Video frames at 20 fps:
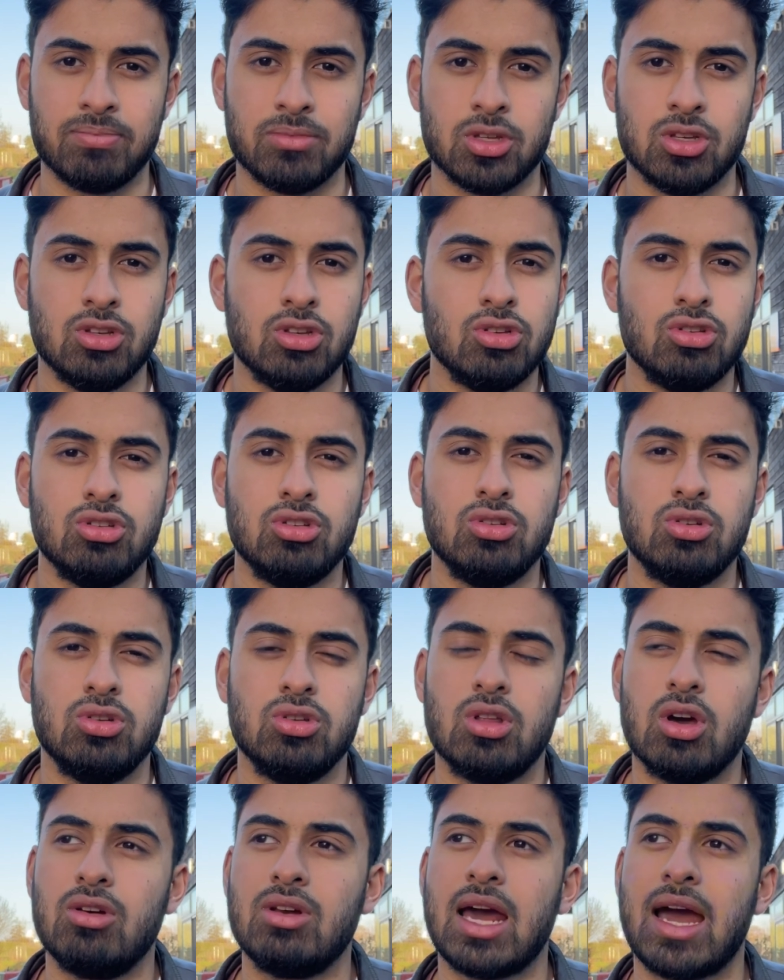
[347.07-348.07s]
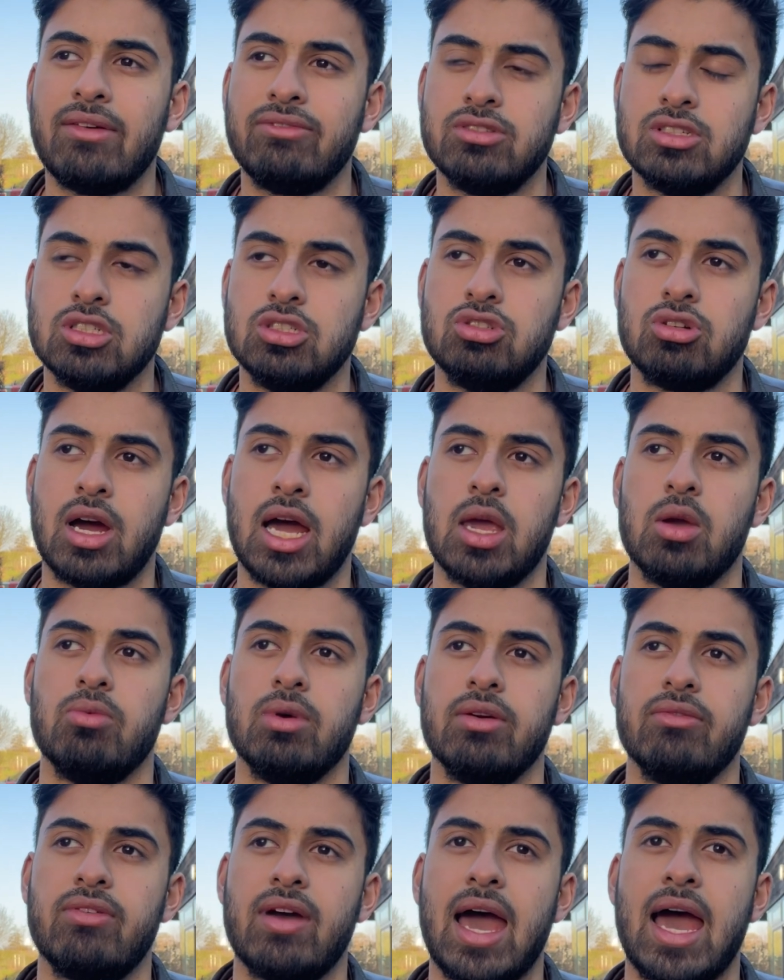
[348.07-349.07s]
You don't have to try with.